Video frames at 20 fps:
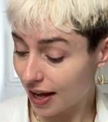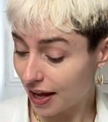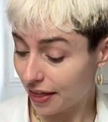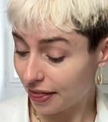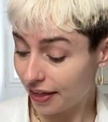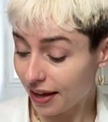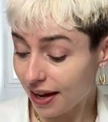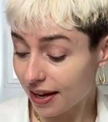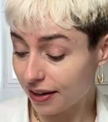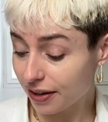
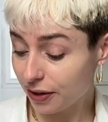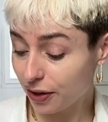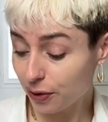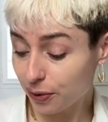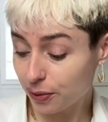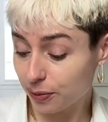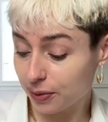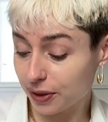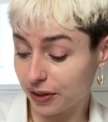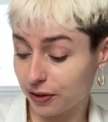Then
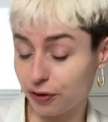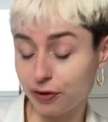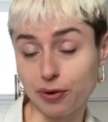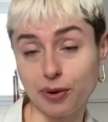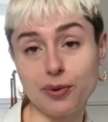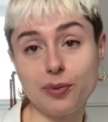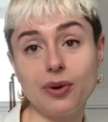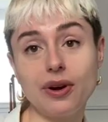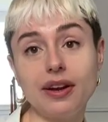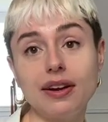another really
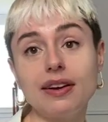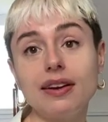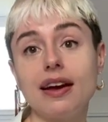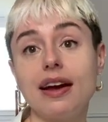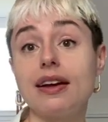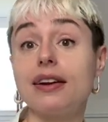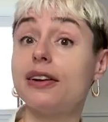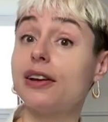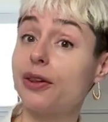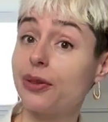short one,
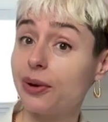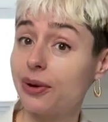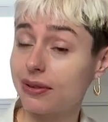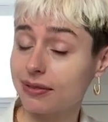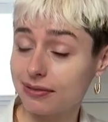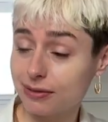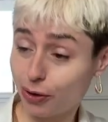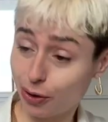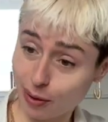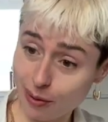and
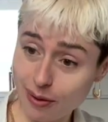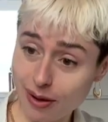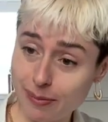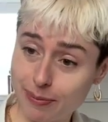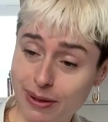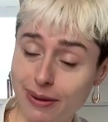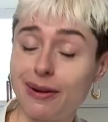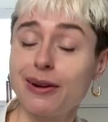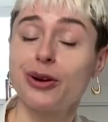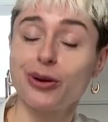another
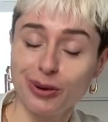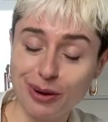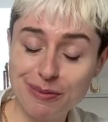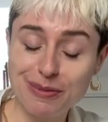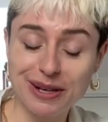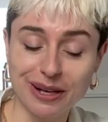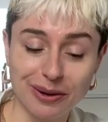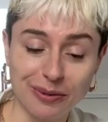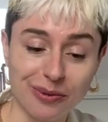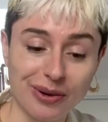
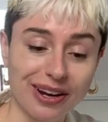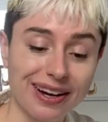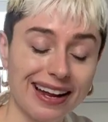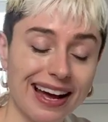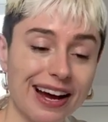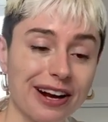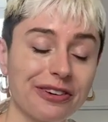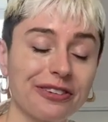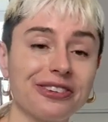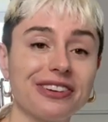Caribbean one,
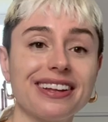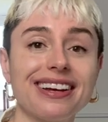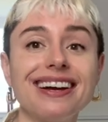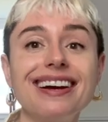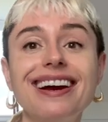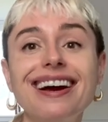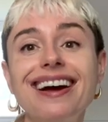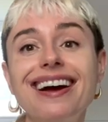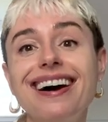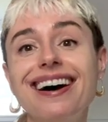
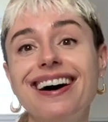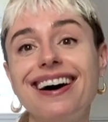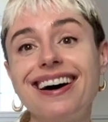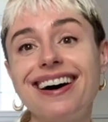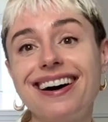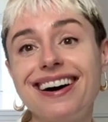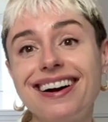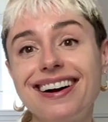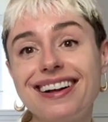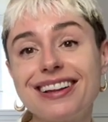actually,
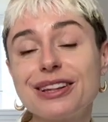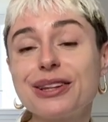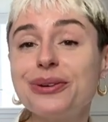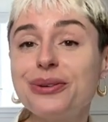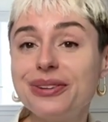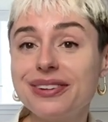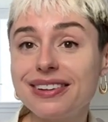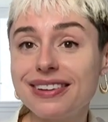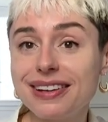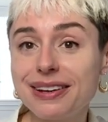
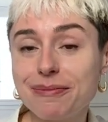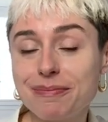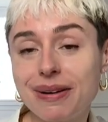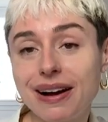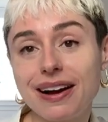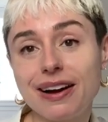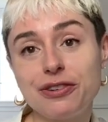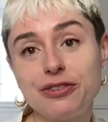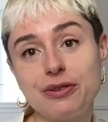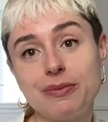Lucy
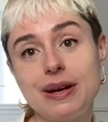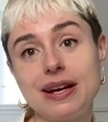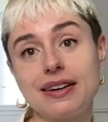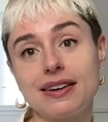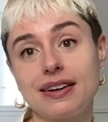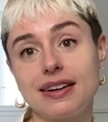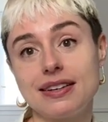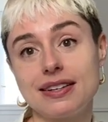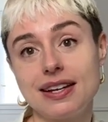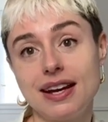by Jamaica
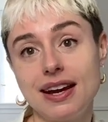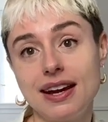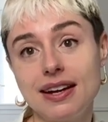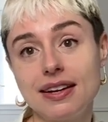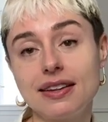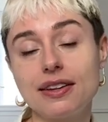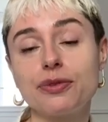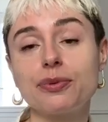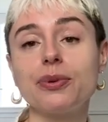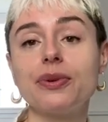
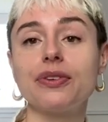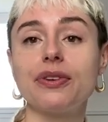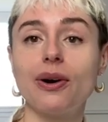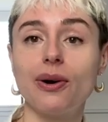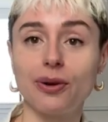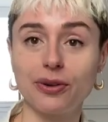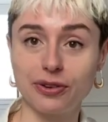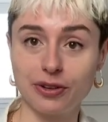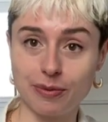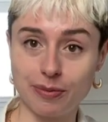Kincaid. This was
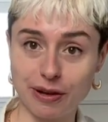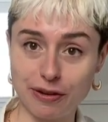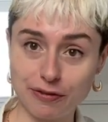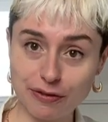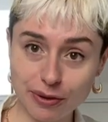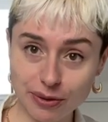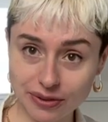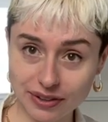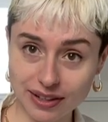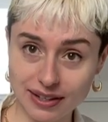also my
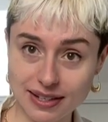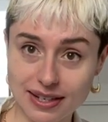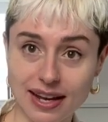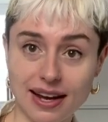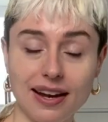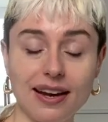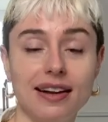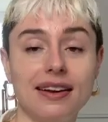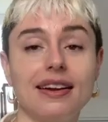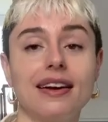first
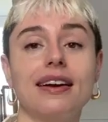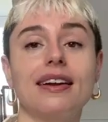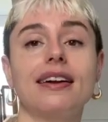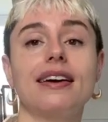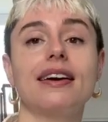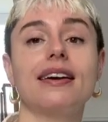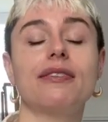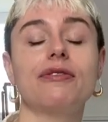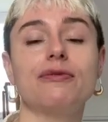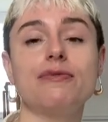Kincaid, and
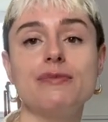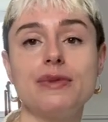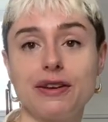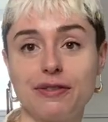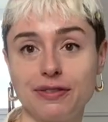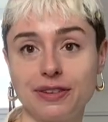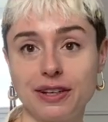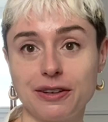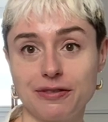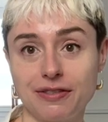I'm
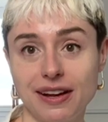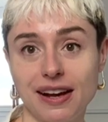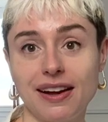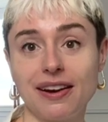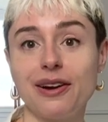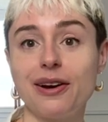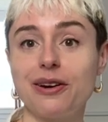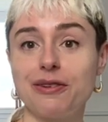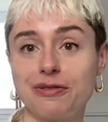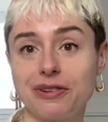definitely a
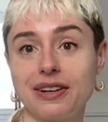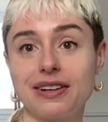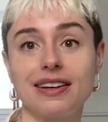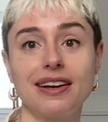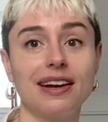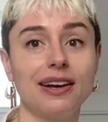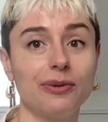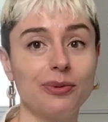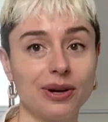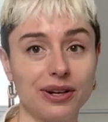fan of
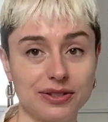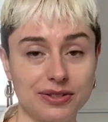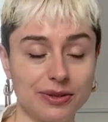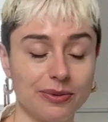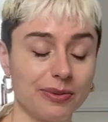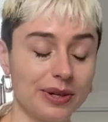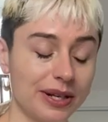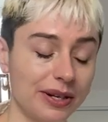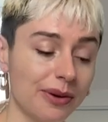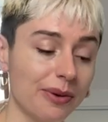Kincaid, want to
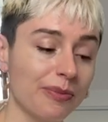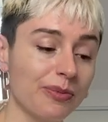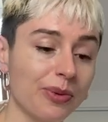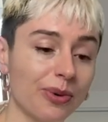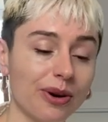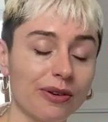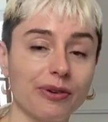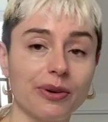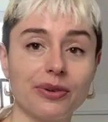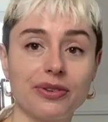read
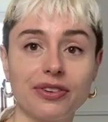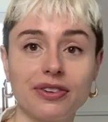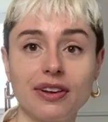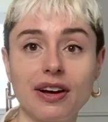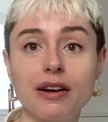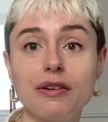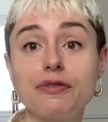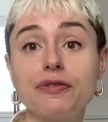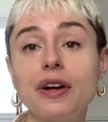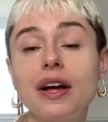more of her
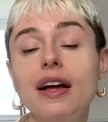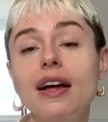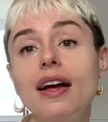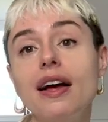stuff.